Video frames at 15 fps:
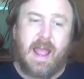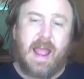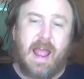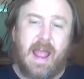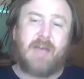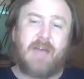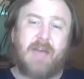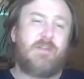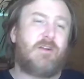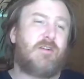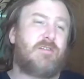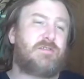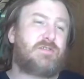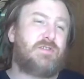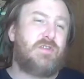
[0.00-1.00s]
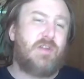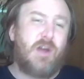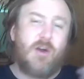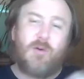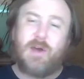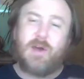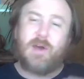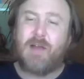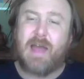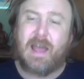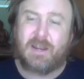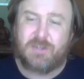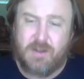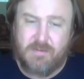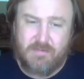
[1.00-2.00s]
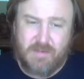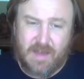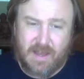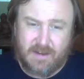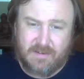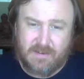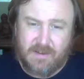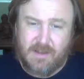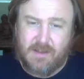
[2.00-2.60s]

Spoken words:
And there's no interaction effect